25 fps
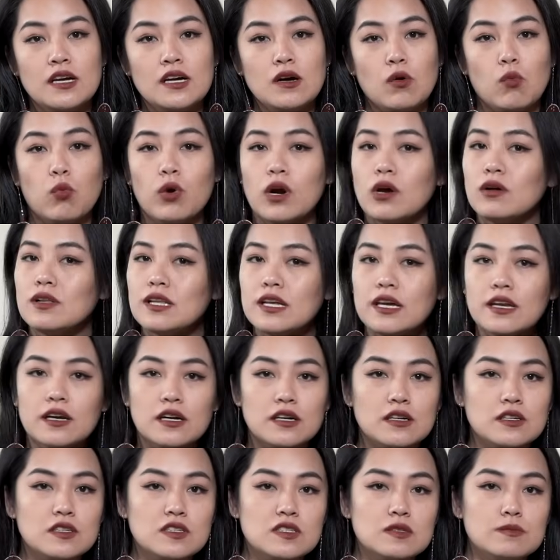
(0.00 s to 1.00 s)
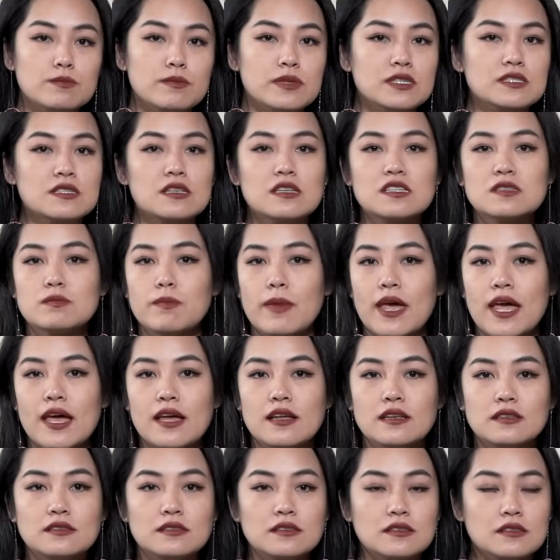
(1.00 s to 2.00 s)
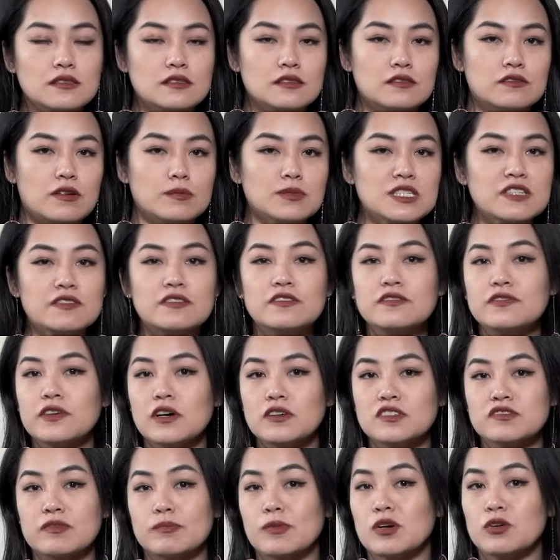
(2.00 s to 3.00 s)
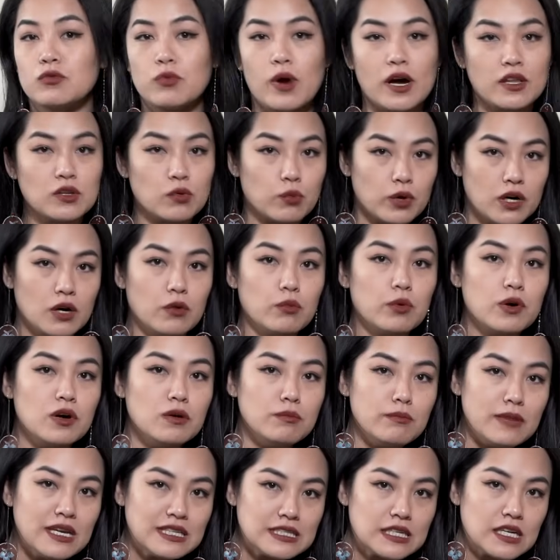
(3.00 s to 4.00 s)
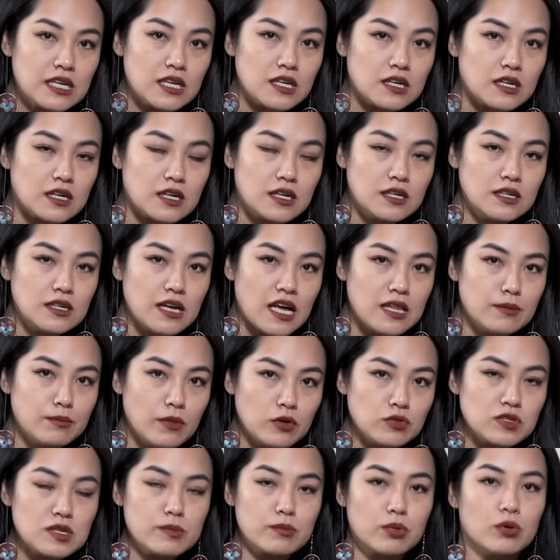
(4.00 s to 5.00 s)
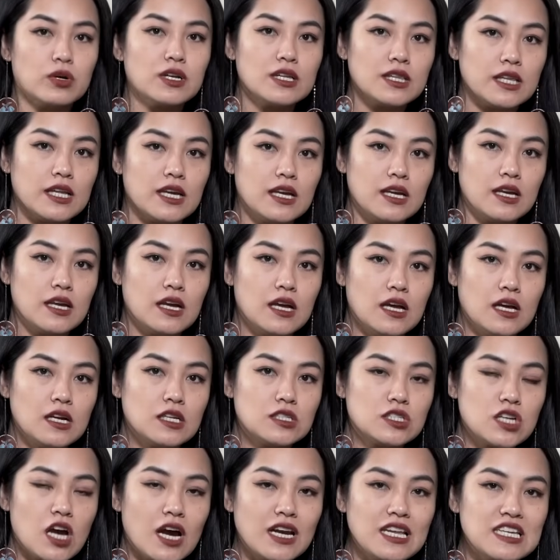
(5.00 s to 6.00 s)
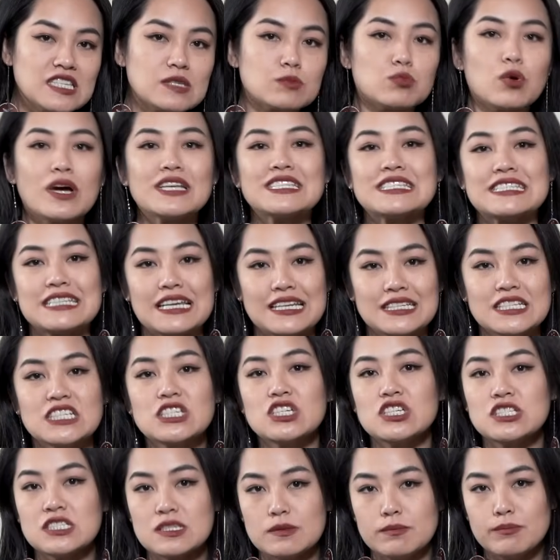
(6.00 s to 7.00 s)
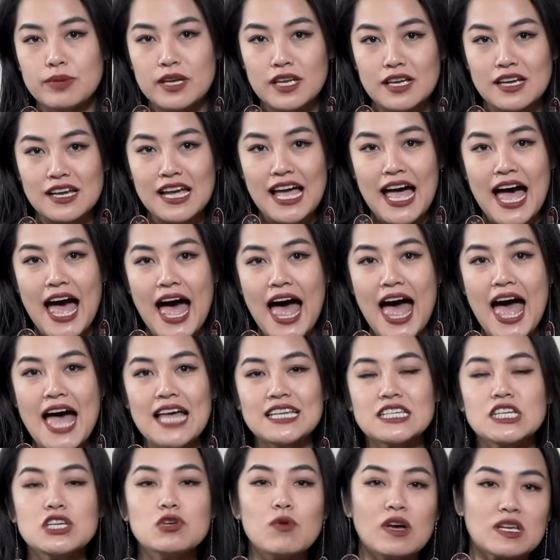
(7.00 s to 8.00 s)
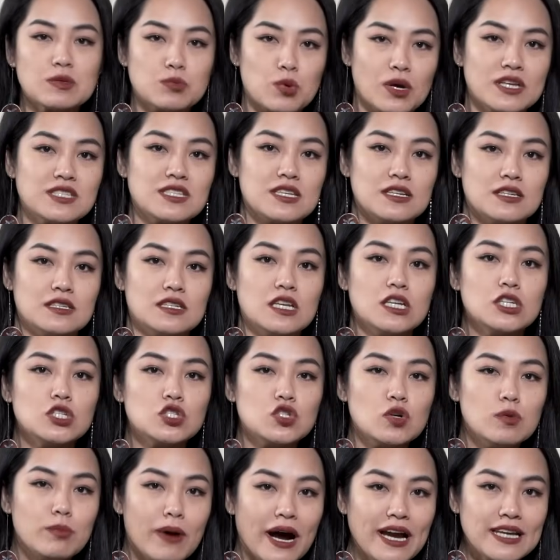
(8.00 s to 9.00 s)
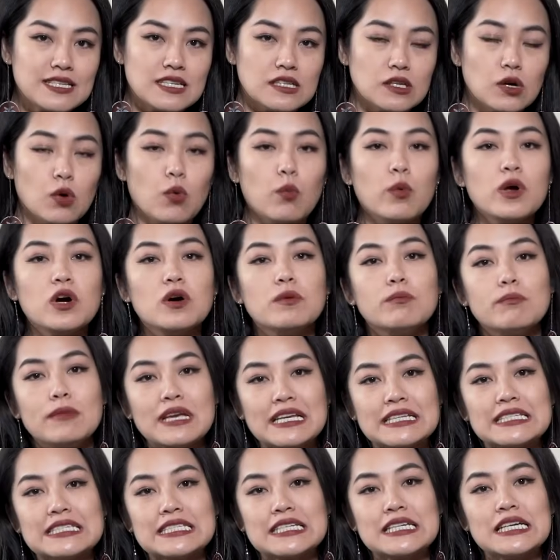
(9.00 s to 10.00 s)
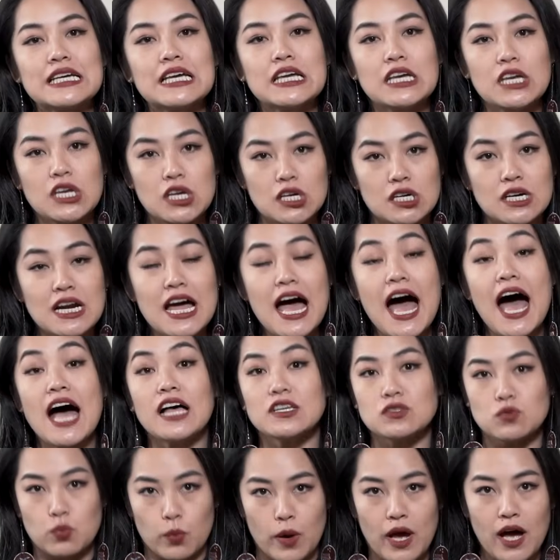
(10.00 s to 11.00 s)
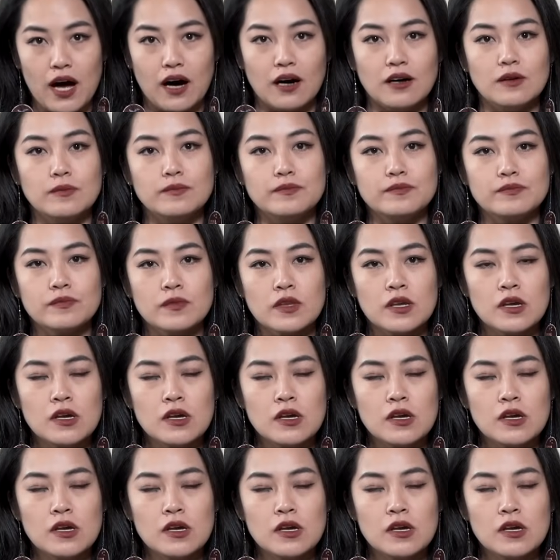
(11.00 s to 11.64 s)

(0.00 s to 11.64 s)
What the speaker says: World leaders, businessmen from different fields from around the world will meet here. And most importantly, Chinese President Xi Jinping and US President Joe Biden will meet here as well.